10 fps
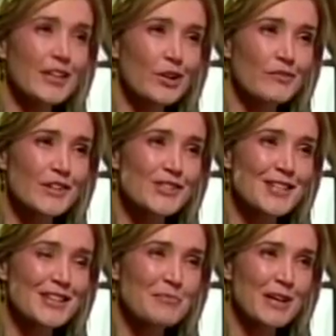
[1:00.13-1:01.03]
Are you now
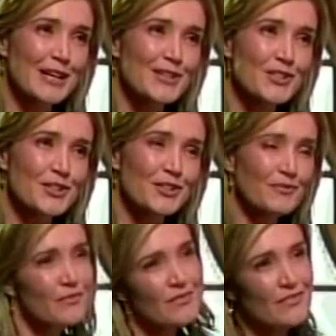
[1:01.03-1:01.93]
investing that money into
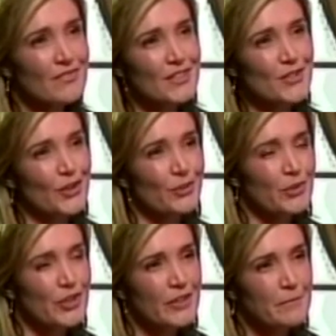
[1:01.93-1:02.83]
the
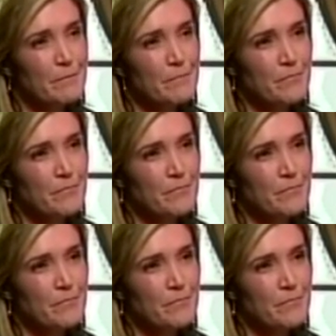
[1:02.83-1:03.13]
community?